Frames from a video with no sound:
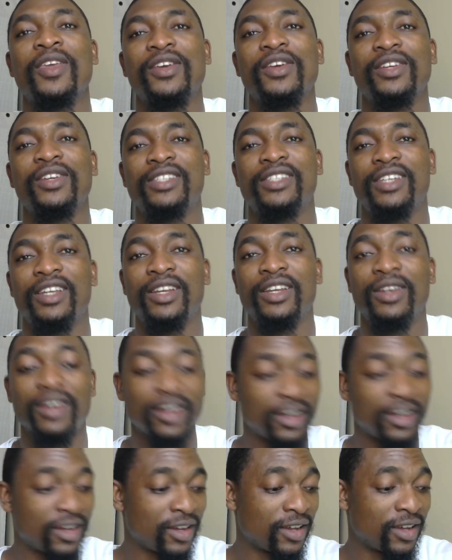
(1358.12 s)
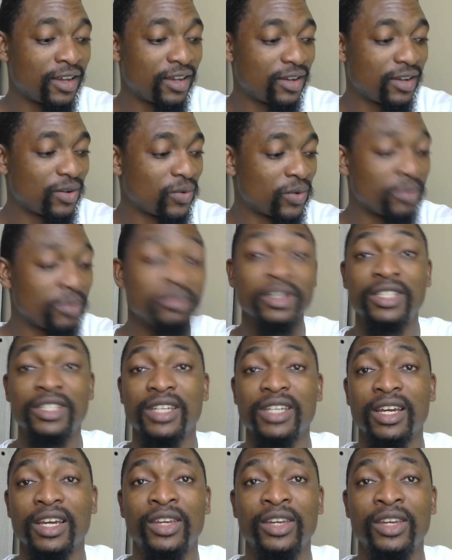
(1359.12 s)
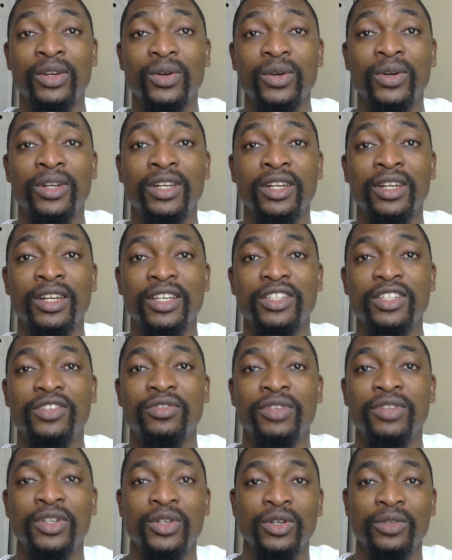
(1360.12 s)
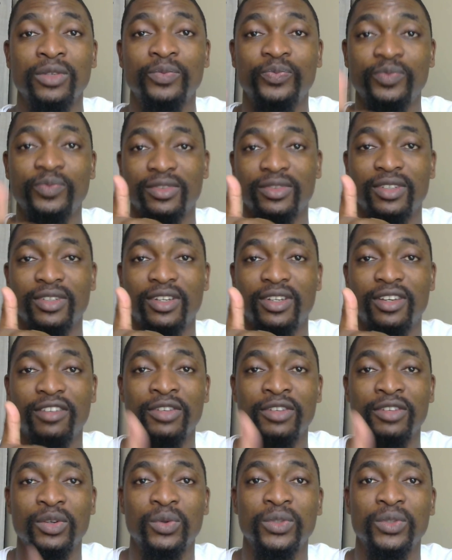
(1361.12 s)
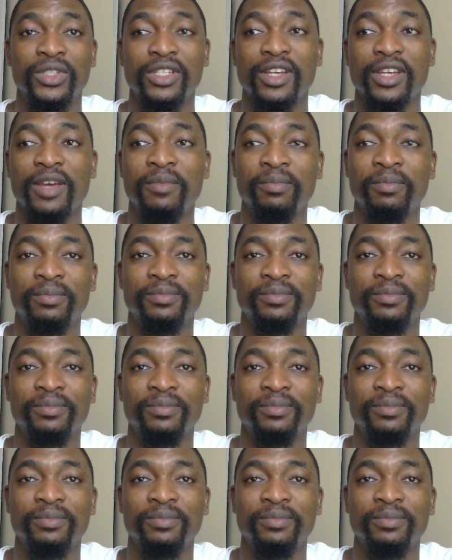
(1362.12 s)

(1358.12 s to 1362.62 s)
Till uh, we meet again on the next video, have a good time.